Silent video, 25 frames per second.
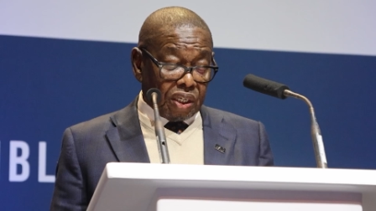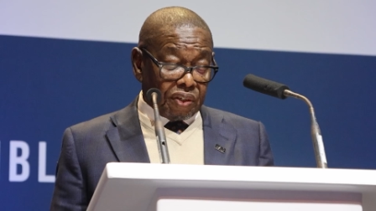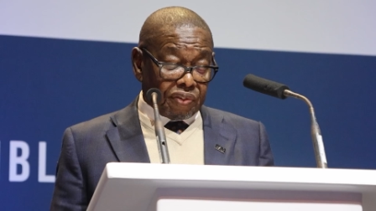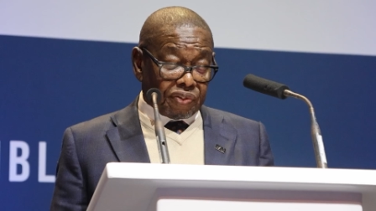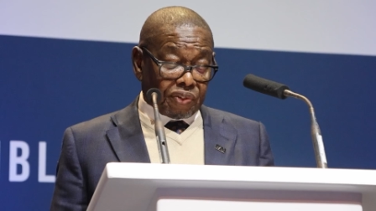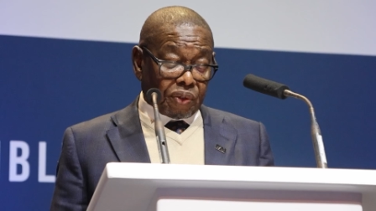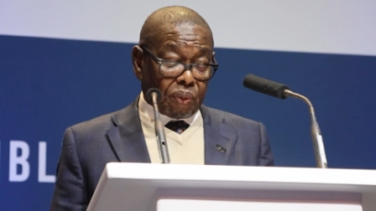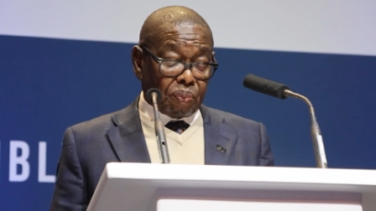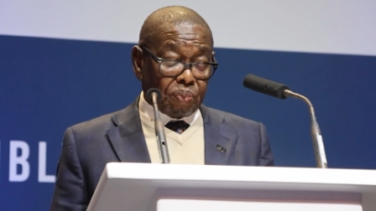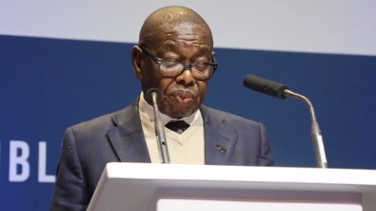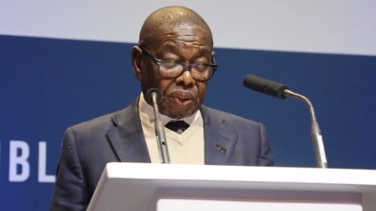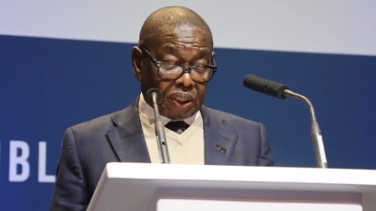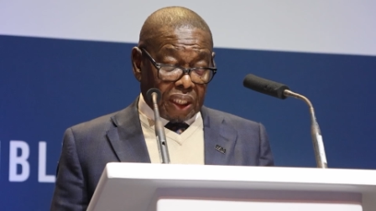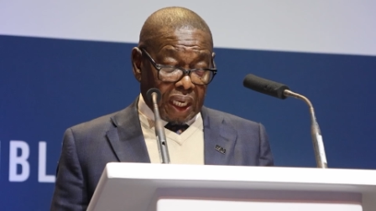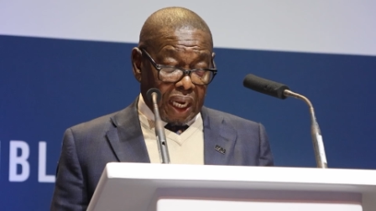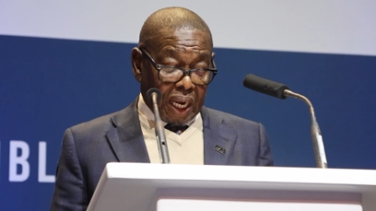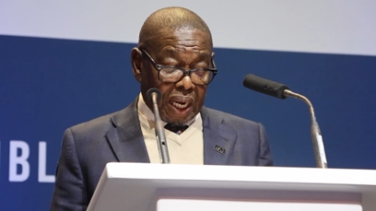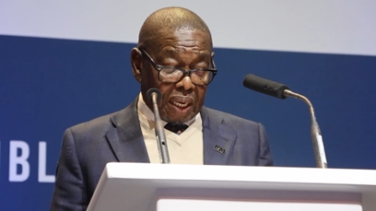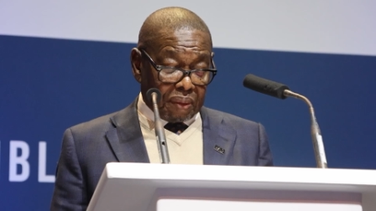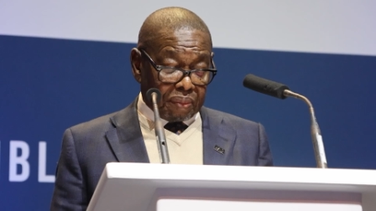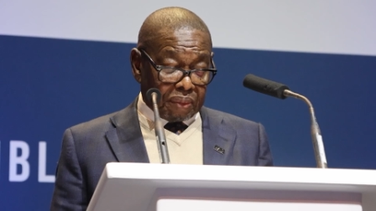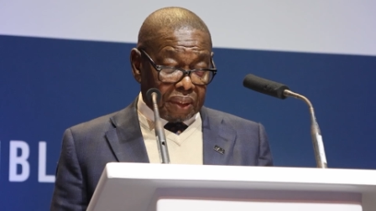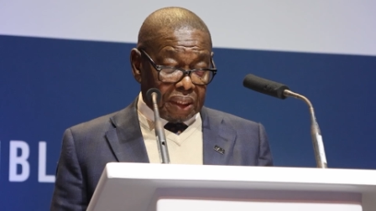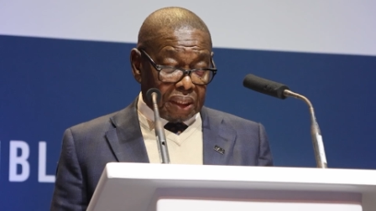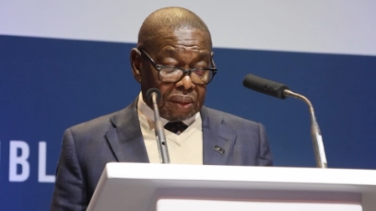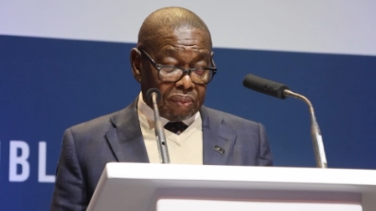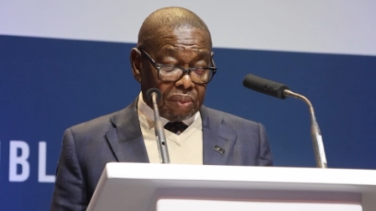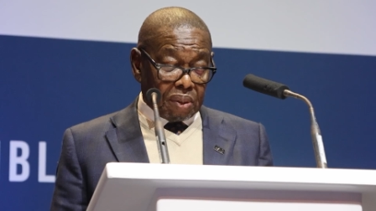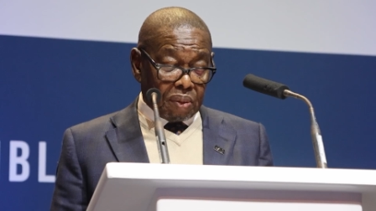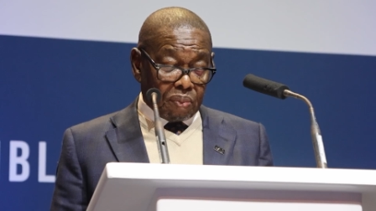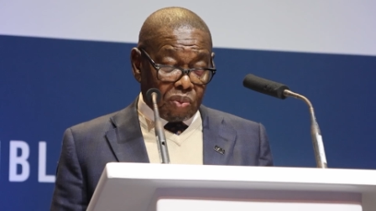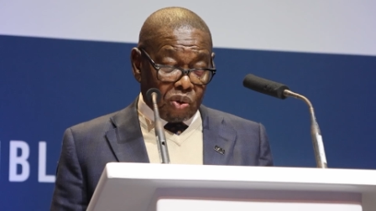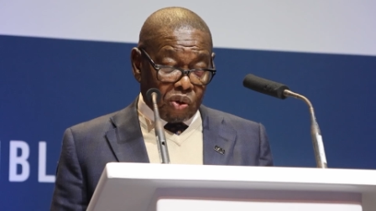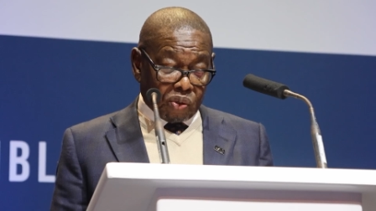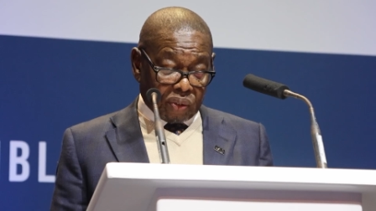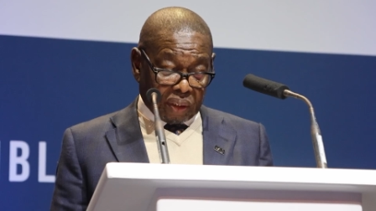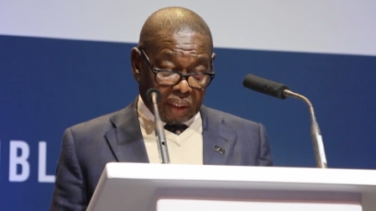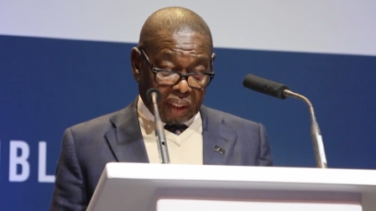from time
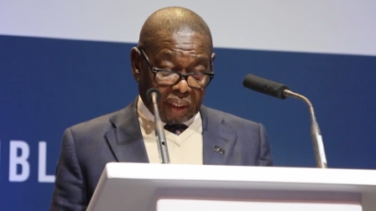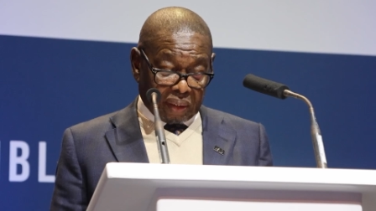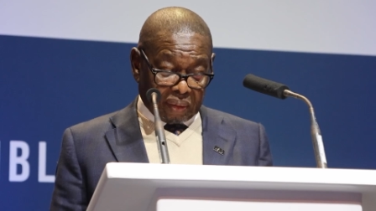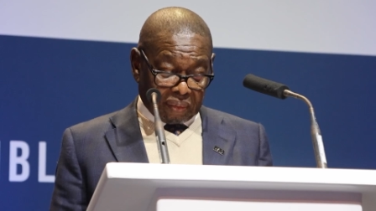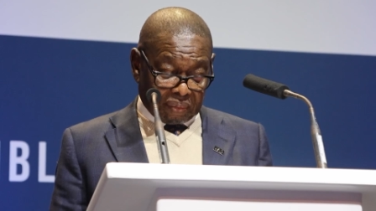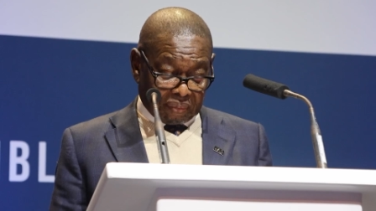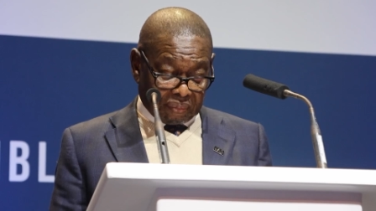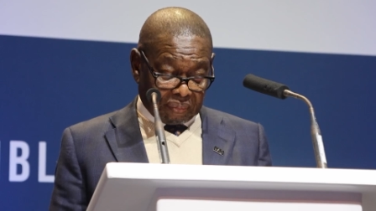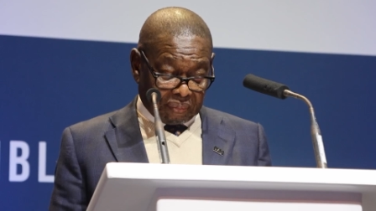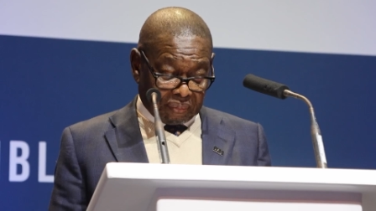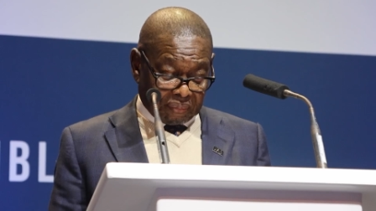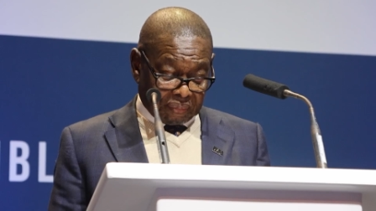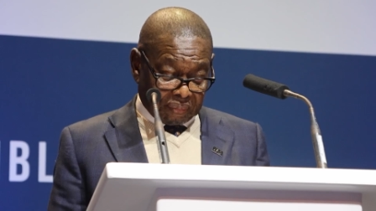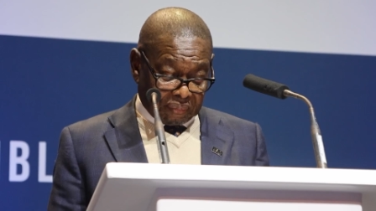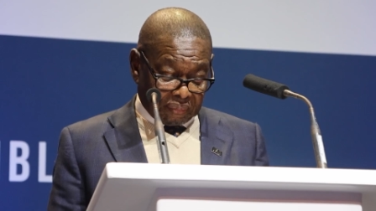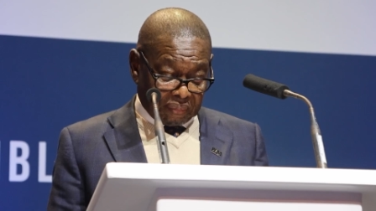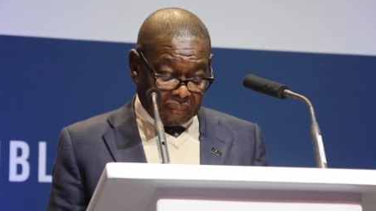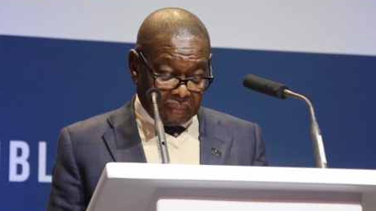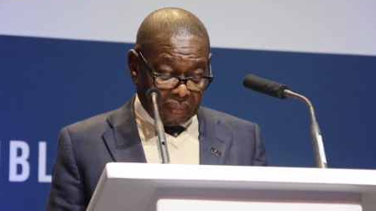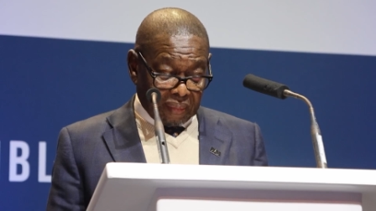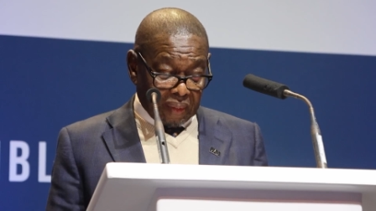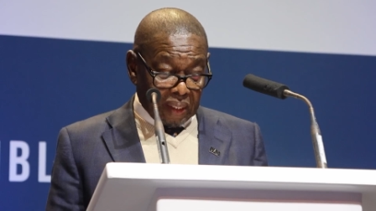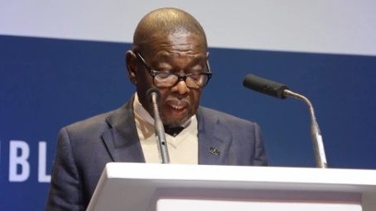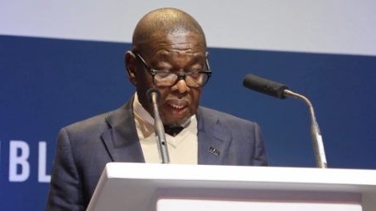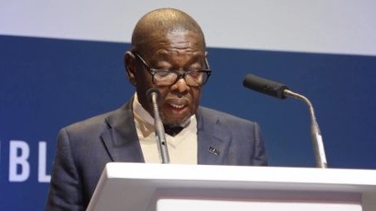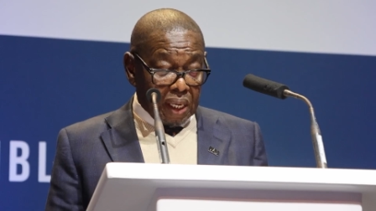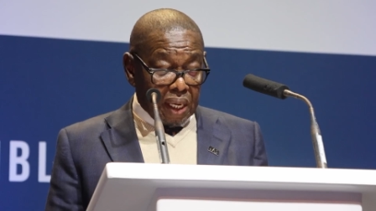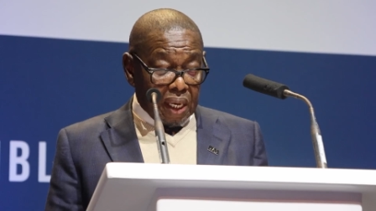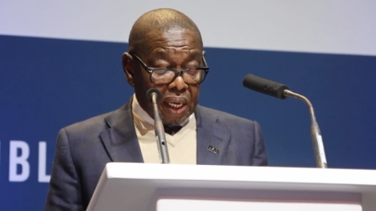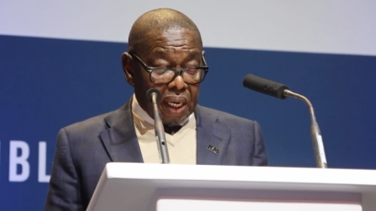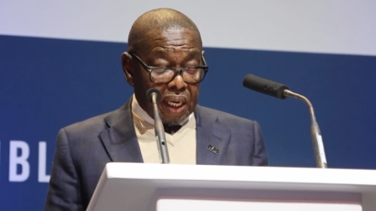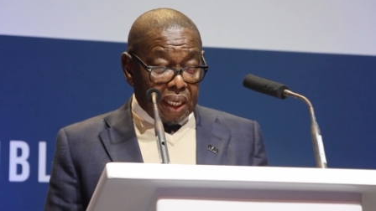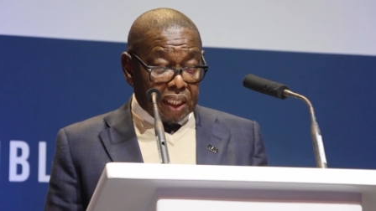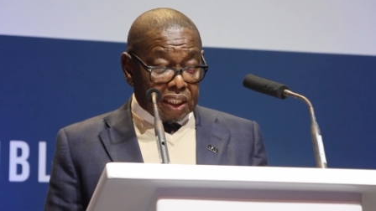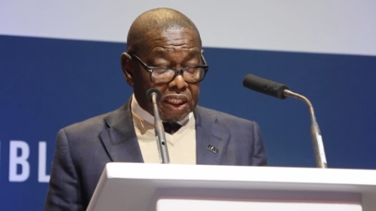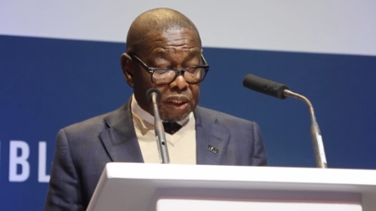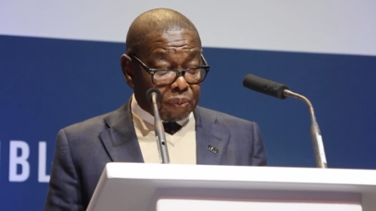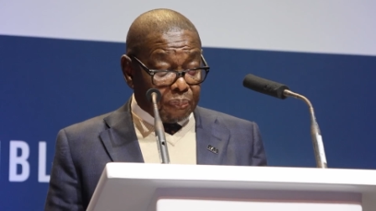immemorial.
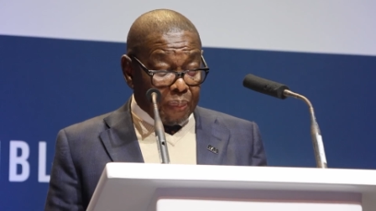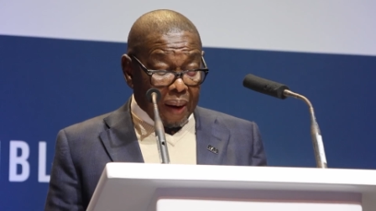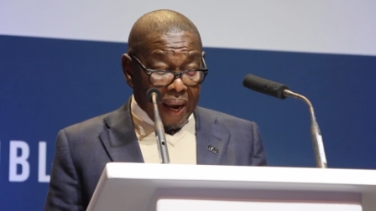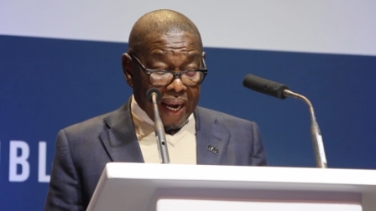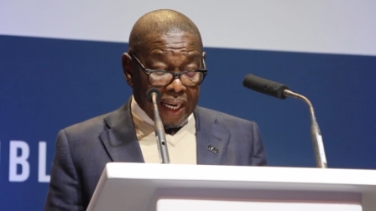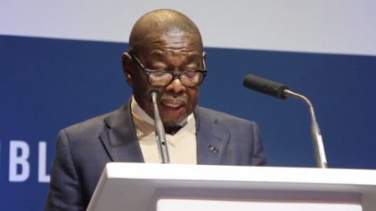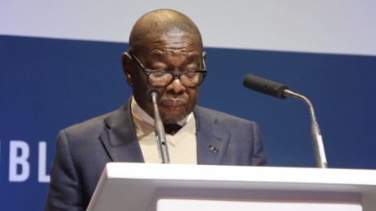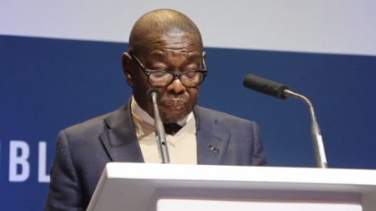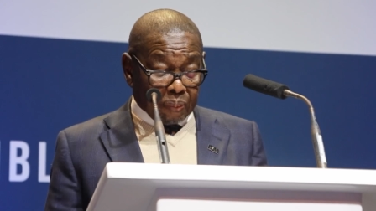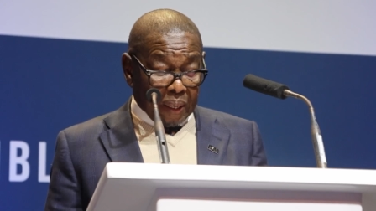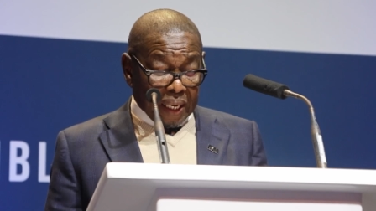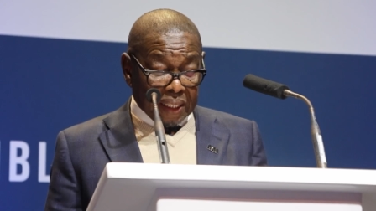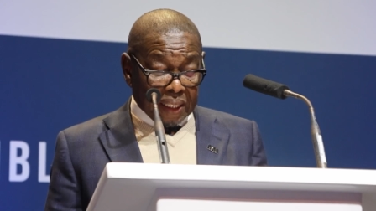Inspired